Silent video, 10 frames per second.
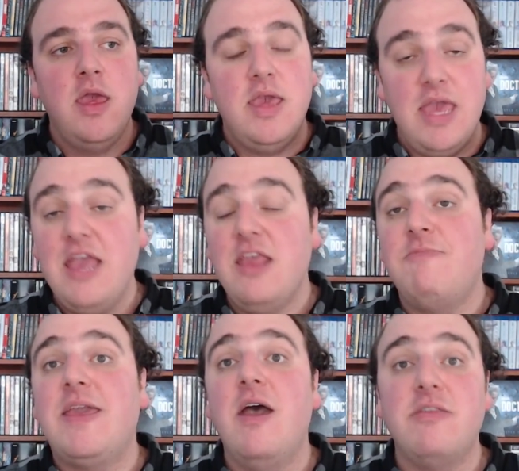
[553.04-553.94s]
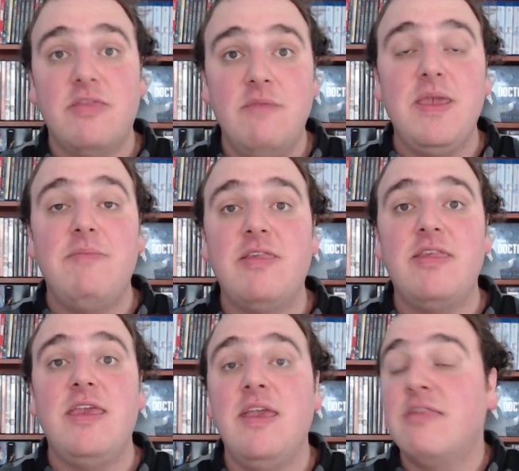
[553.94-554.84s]
is because the
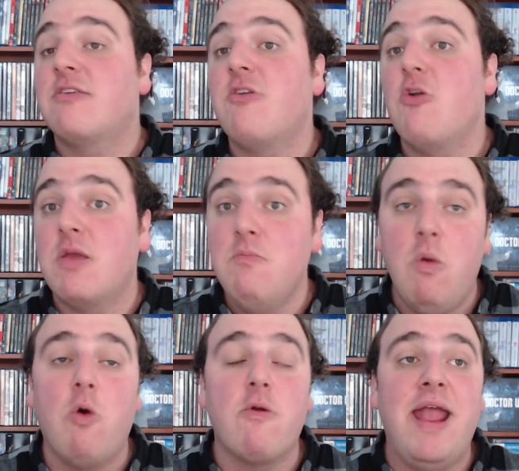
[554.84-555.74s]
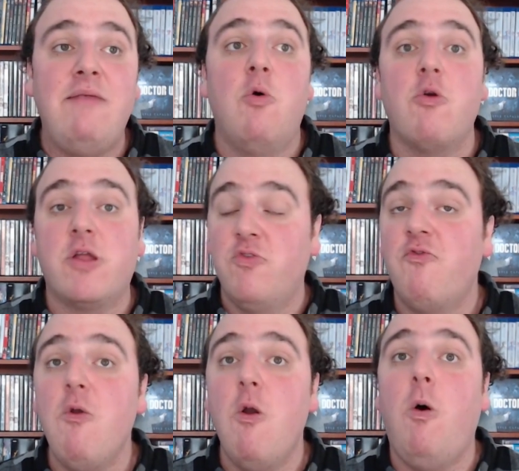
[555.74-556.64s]
BBC is exerting more and more
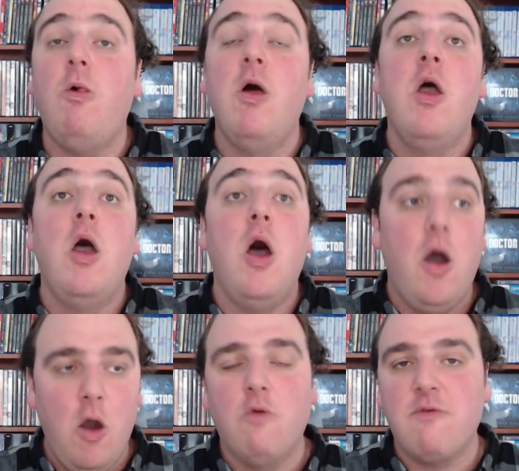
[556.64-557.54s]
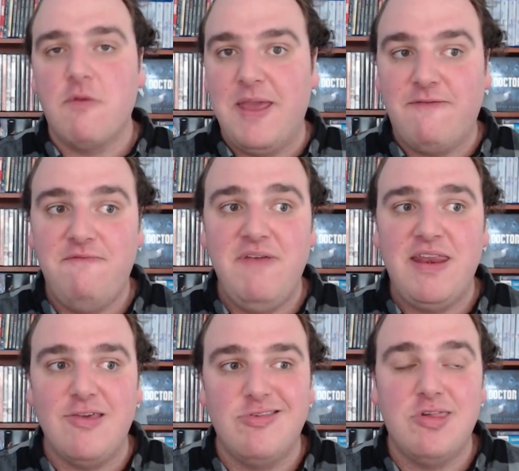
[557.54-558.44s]
control over Big
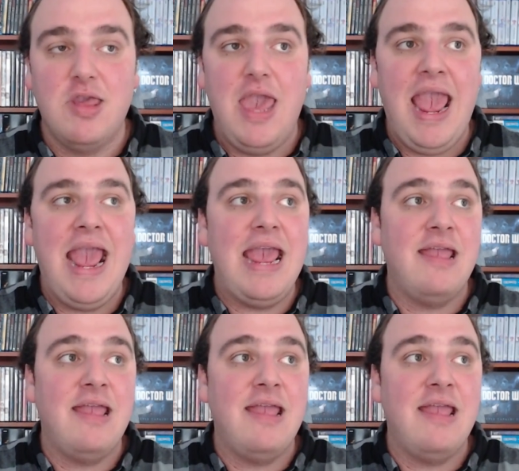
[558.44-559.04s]
Finish, an